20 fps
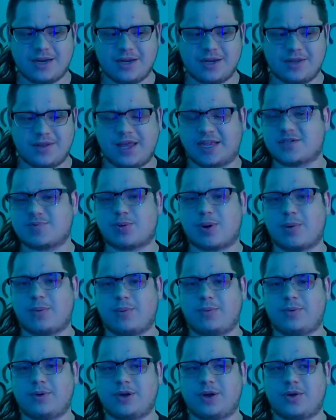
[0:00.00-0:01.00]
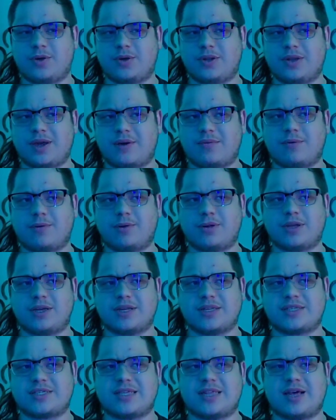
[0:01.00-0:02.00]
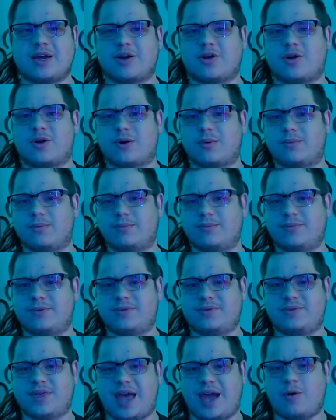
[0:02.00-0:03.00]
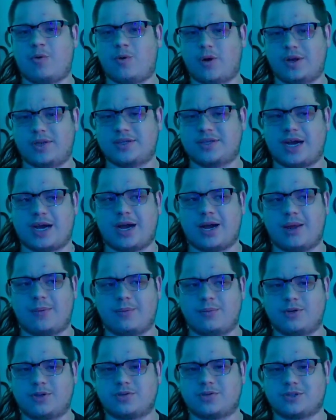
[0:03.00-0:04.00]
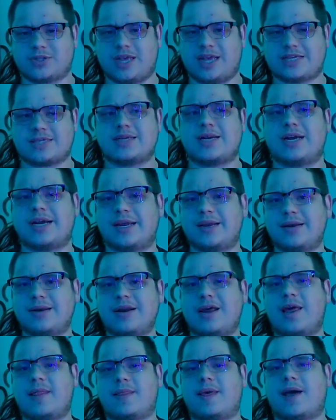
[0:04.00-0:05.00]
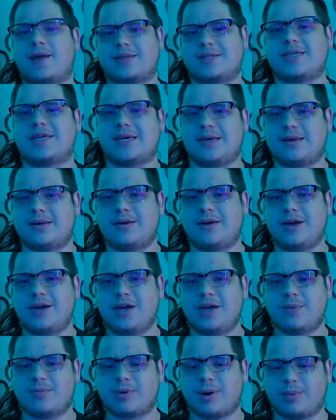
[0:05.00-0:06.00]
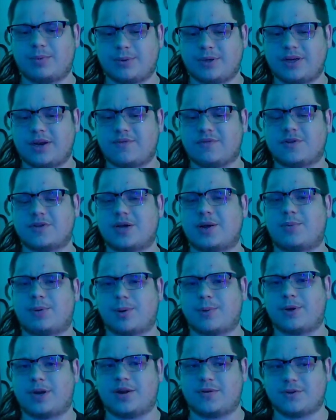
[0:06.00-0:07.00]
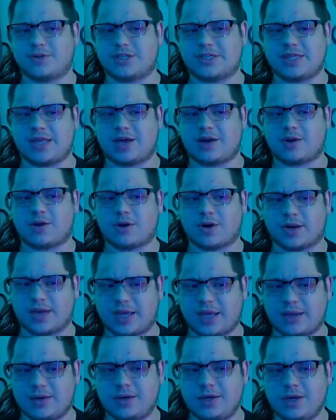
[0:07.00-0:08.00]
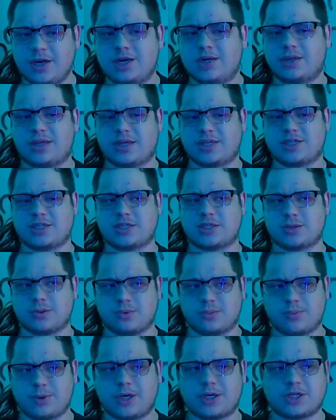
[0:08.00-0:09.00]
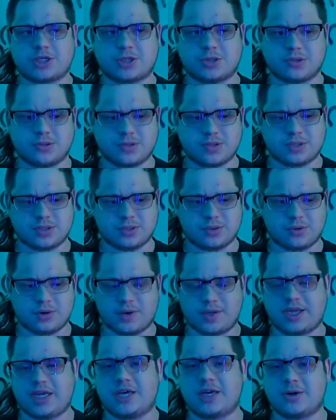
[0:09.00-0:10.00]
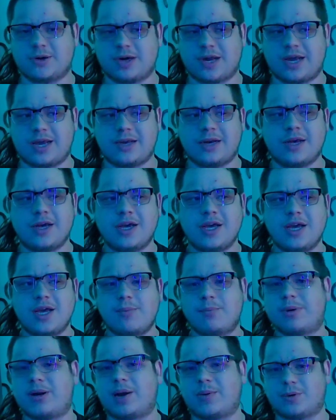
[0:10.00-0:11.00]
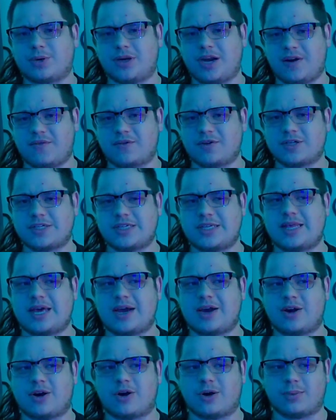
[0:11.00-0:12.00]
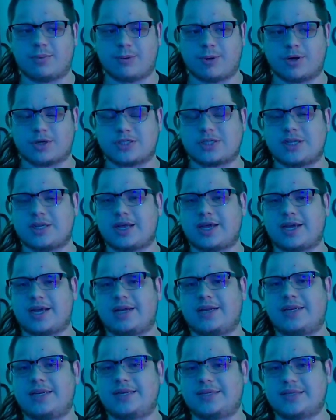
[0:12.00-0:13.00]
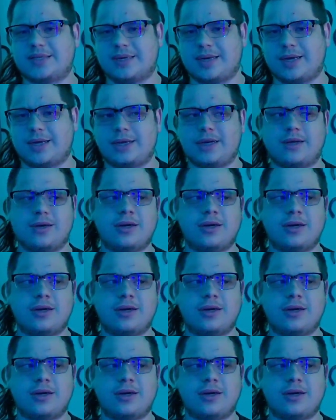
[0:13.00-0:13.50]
that's probably I'm only going to see that car that one time, which was last night, and that's it. I'll probably never see that car again, unless it's through pictures or on the internet, but I will never see that car in person like I did tonight.